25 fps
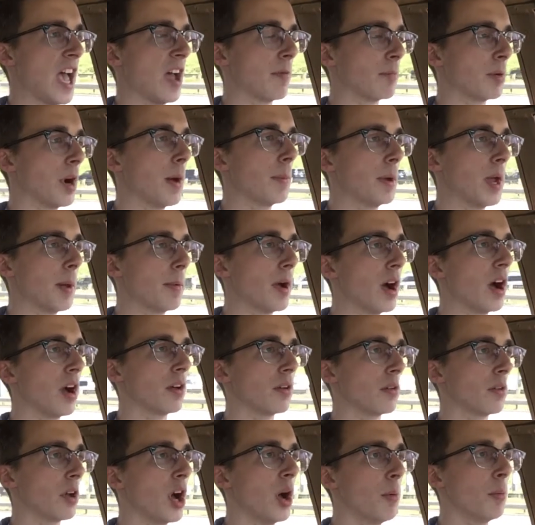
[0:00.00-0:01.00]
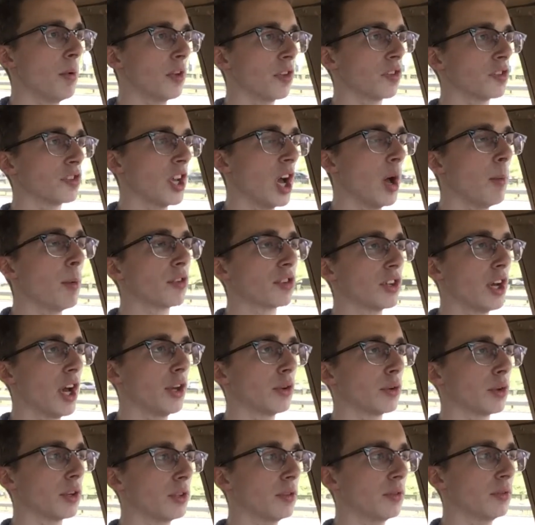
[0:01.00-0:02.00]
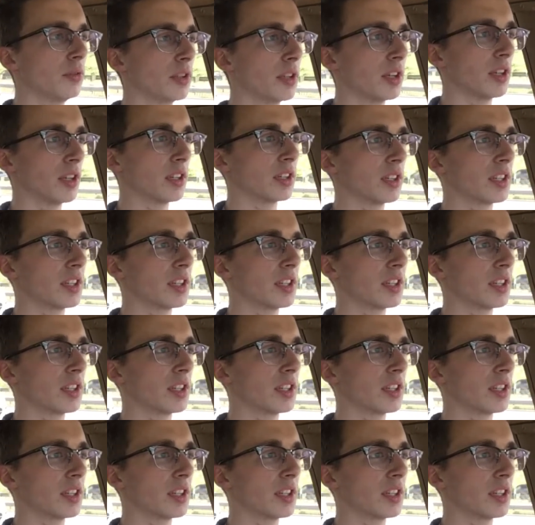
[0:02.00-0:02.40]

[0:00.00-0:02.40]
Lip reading: I have probably about almost 100